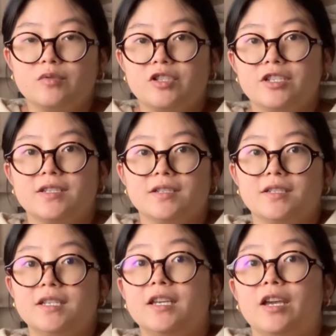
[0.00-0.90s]
which is a
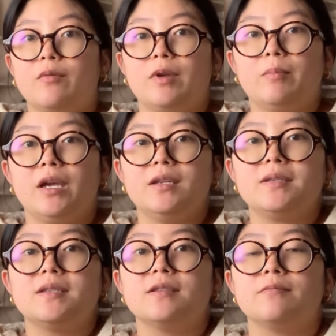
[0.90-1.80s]
DK weight
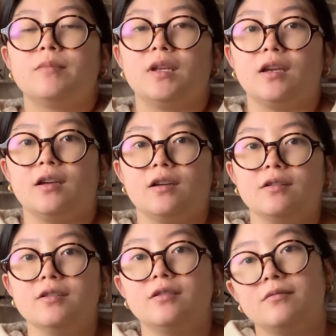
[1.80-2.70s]
base,
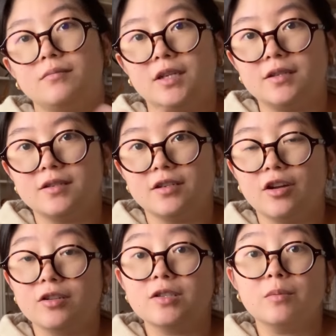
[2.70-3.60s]
and it's a
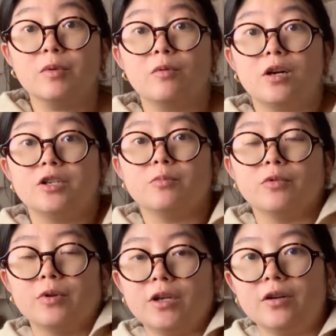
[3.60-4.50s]
non-superwash
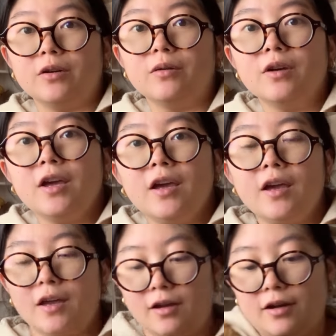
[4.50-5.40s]
merino,
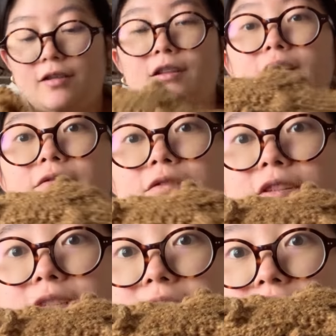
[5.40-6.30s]
and I love
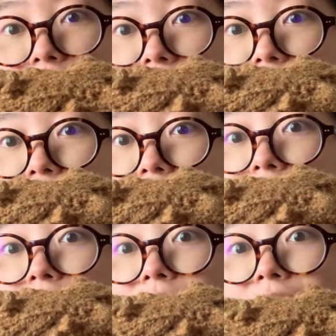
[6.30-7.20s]
the
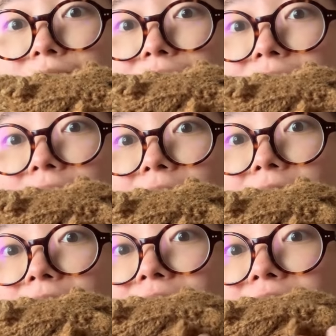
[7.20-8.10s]
texture
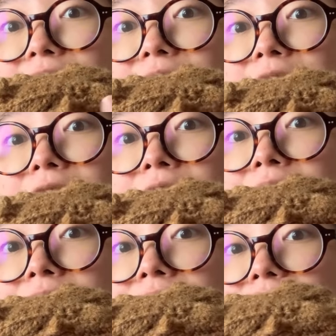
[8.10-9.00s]
that
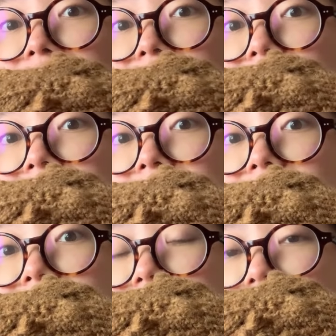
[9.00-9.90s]
it
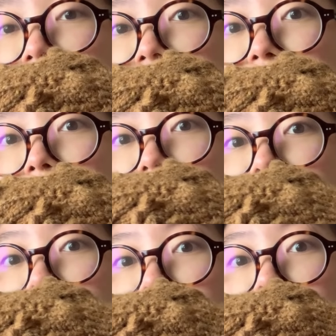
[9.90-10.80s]
gives. It has quite
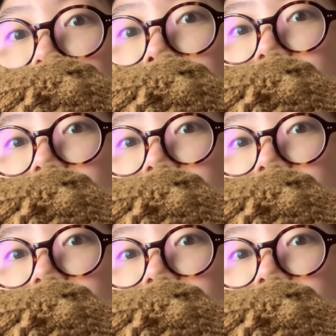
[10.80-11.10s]
a